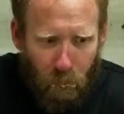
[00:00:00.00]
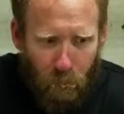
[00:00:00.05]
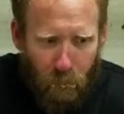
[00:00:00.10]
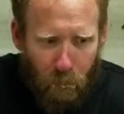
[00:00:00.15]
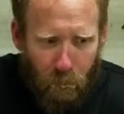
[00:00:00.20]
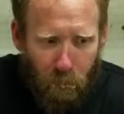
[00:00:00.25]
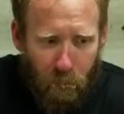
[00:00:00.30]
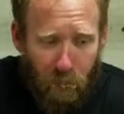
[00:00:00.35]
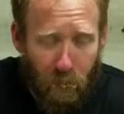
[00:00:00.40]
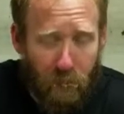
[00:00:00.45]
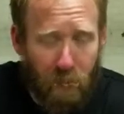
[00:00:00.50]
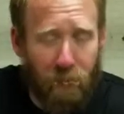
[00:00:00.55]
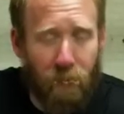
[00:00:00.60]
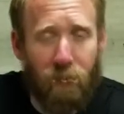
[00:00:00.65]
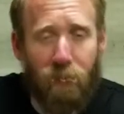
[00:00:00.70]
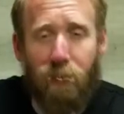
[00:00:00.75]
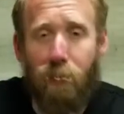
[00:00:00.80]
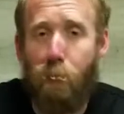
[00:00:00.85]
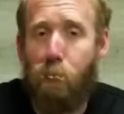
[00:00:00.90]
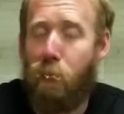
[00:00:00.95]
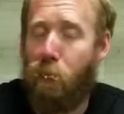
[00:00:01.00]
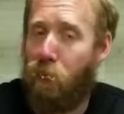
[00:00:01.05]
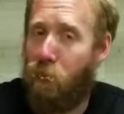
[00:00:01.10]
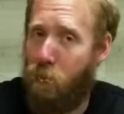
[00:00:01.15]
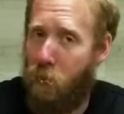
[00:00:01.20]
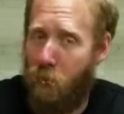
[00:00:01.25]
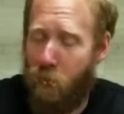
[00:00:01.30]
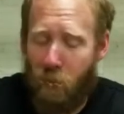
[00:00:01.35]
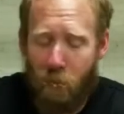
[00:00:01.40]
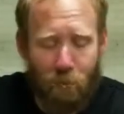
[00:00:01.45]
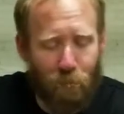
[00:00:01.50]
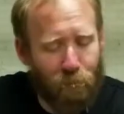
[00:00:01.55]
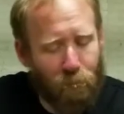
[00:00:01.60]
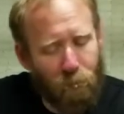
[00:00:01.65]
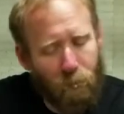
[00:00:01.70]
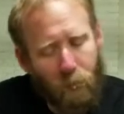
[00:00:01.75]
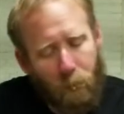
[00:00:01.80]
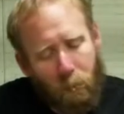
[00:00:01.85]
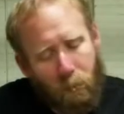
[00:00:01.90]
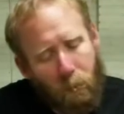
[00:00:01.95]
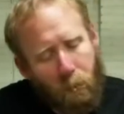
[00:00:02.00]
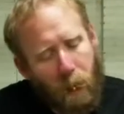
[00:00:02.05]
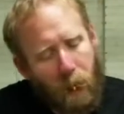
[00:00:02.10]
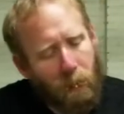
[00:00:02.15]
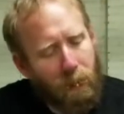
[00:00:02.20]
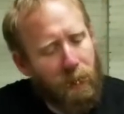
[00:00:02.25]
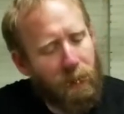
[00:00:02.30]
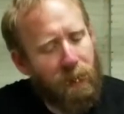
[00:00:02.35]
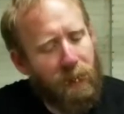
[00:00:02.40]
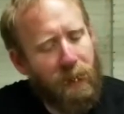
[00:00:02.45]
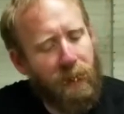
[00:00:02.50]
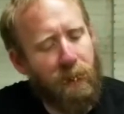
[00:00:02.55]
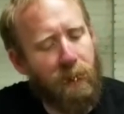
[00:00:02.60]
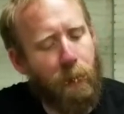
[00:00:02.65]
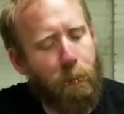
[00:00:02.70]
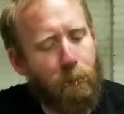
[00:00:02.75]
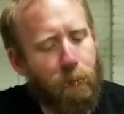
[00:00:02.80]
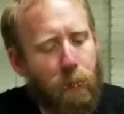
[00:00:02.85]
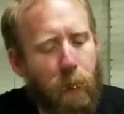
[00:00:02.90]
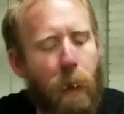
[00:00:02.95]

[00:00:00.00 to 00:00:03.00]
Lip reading: So this is super smooth, but let's get into